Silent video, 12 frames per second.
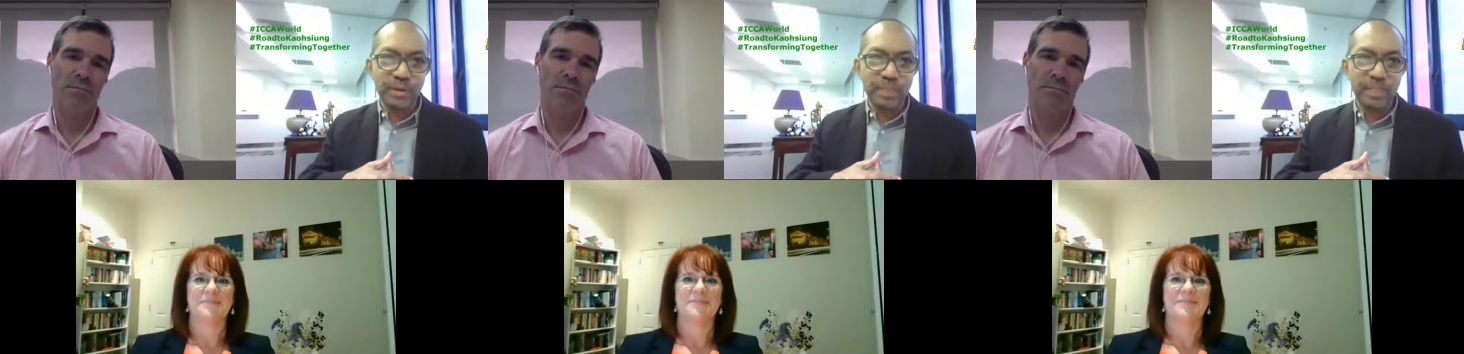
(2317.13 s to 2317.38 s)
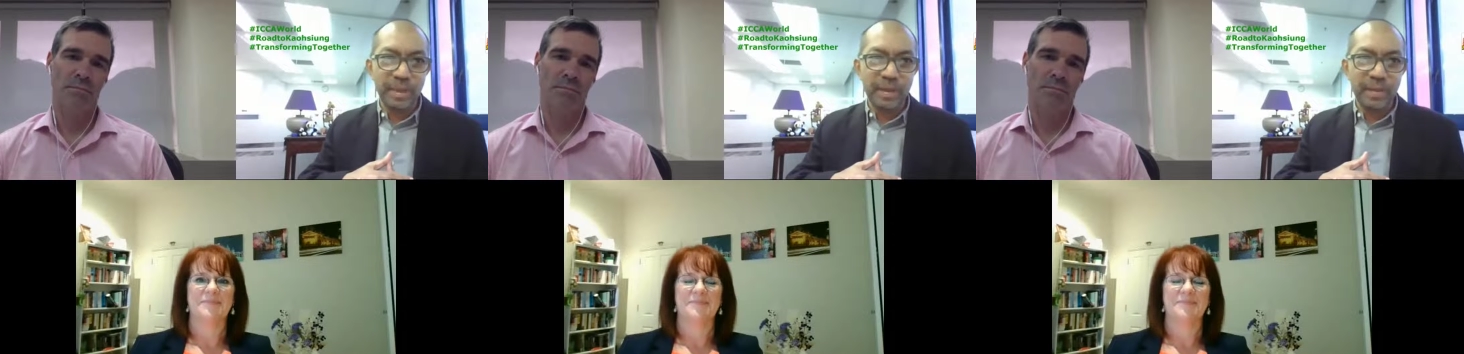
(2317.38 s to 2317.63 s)

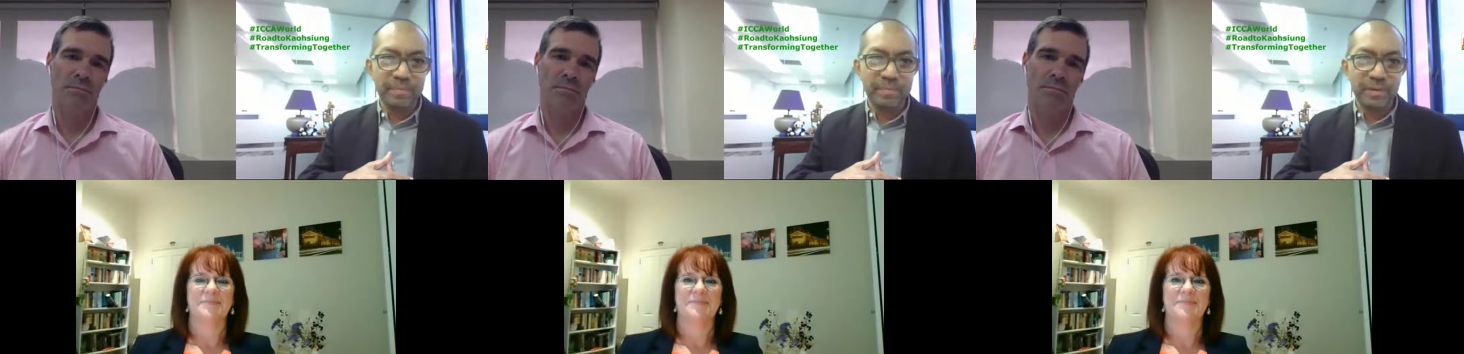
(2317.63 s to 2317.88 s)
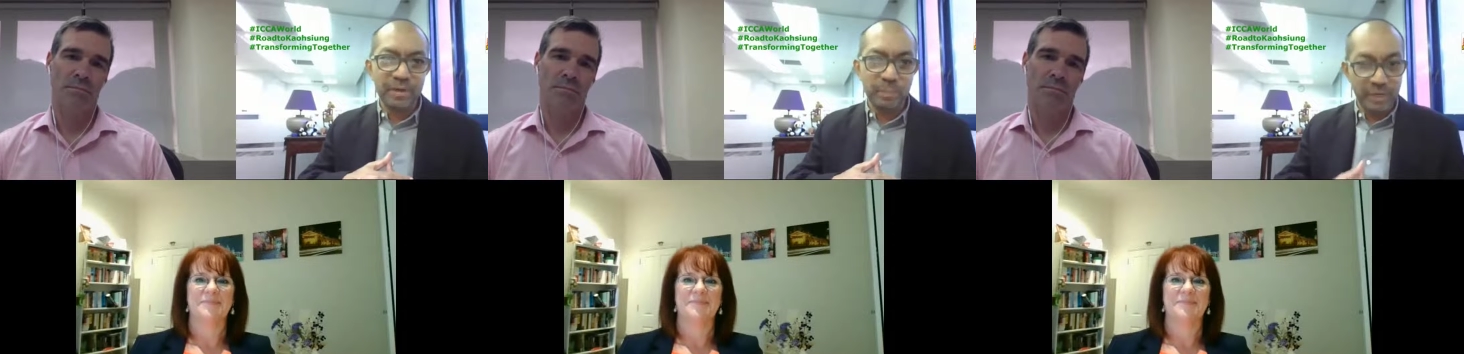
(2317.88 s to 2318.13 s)
Speaker 1: then
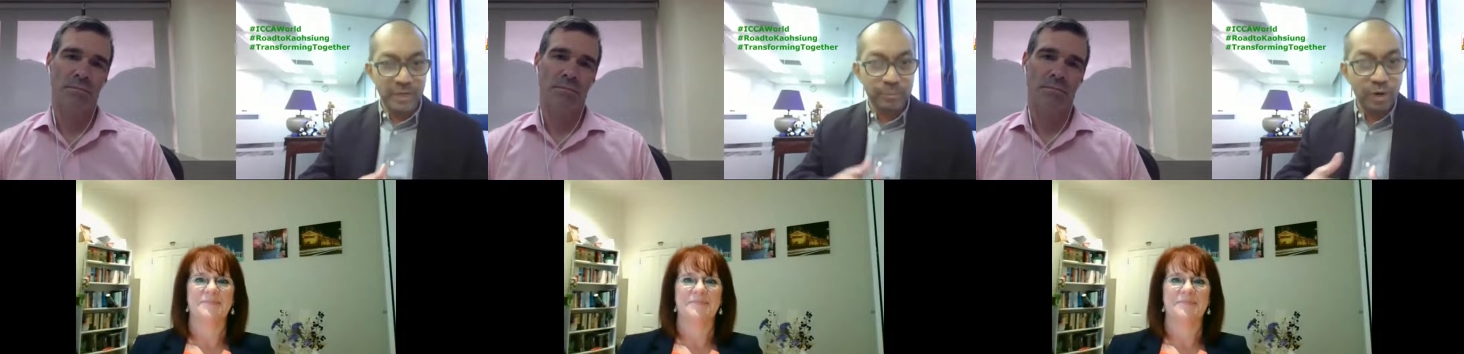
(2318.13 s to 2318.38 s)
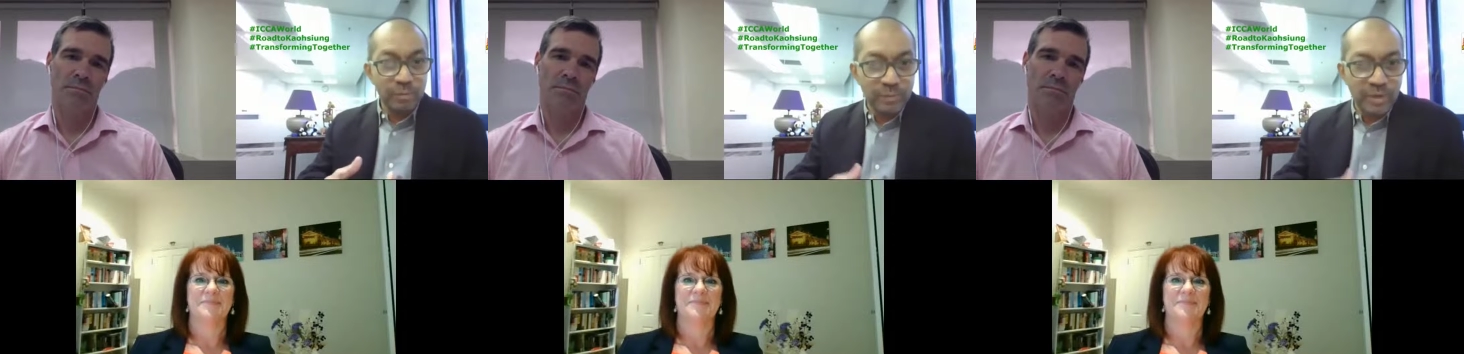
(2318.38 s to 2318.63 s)
the bigger
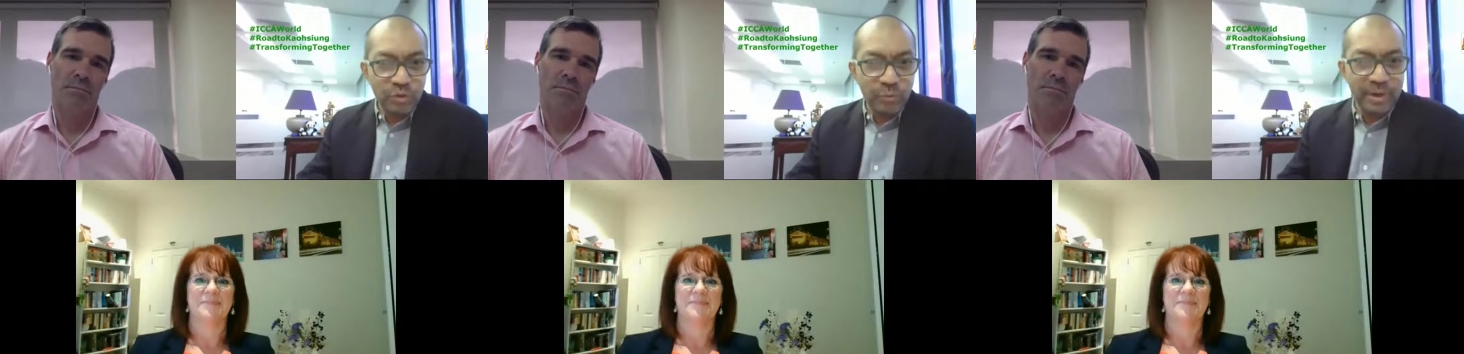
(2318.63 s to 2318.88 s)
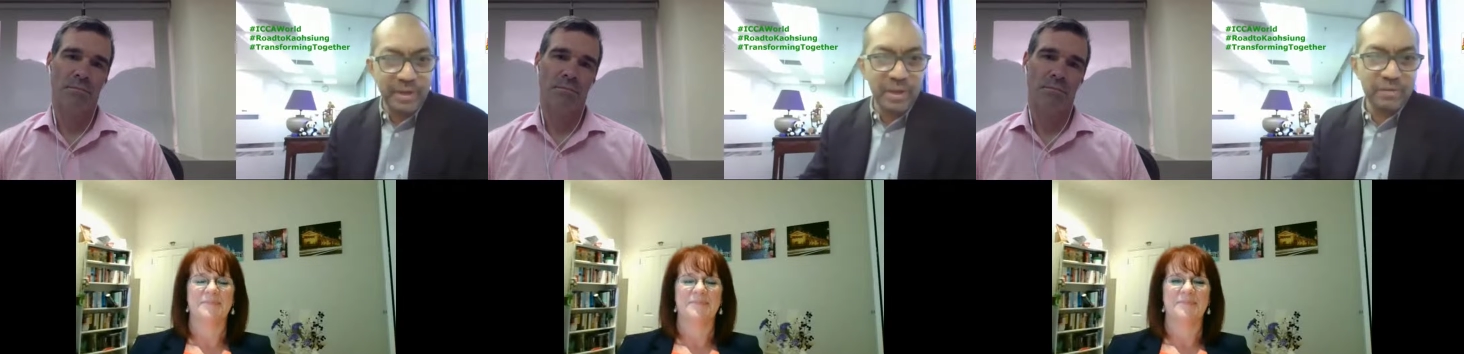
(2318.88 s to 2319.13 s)
problem that you
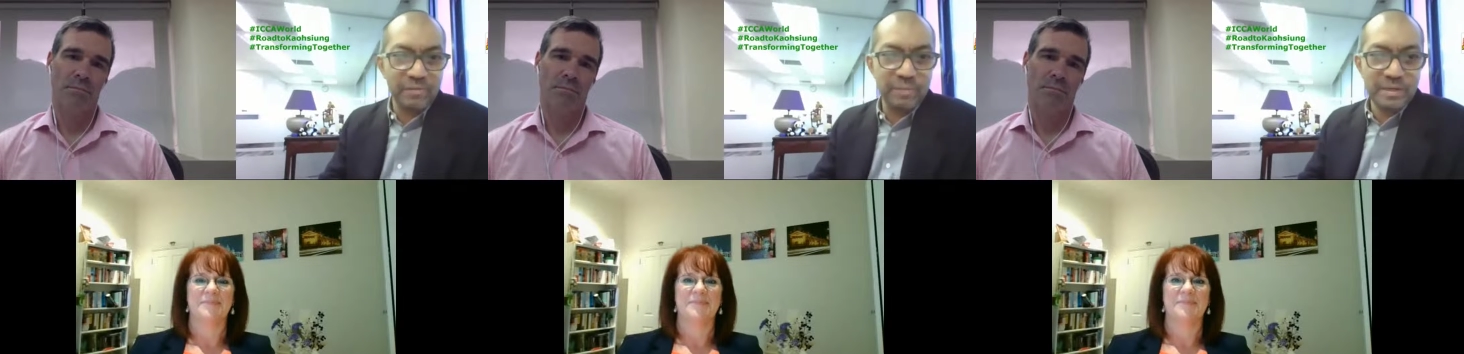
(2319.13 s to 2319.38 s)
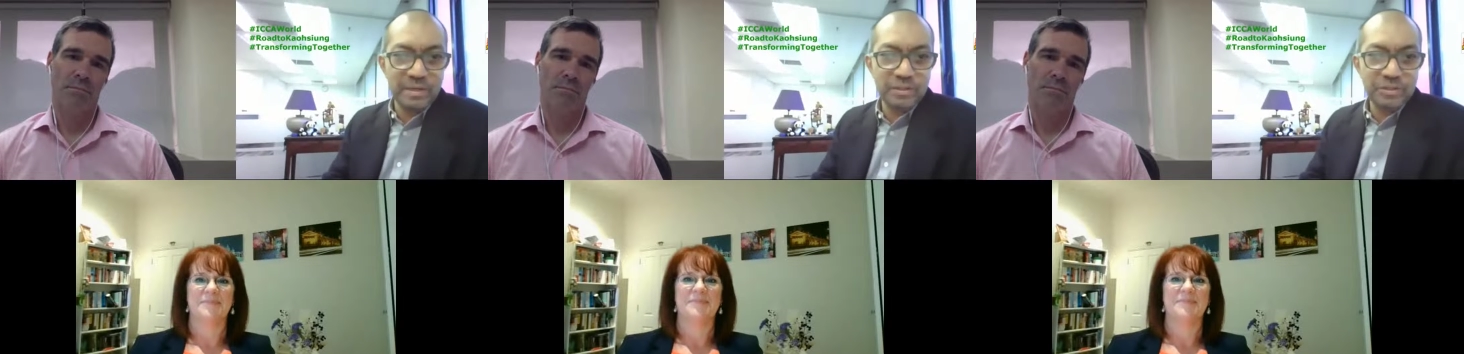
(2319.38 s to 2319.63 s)
might have
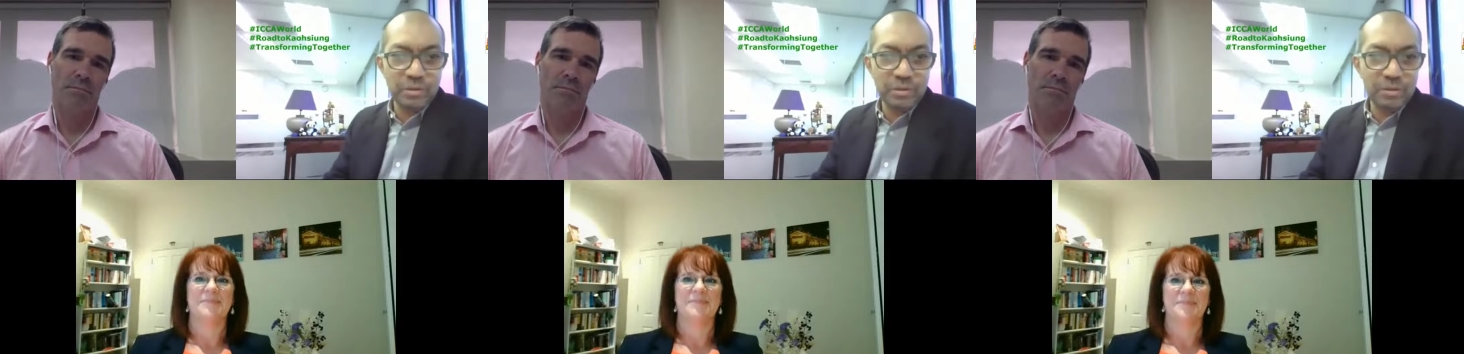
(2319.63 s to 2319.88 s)
because you're,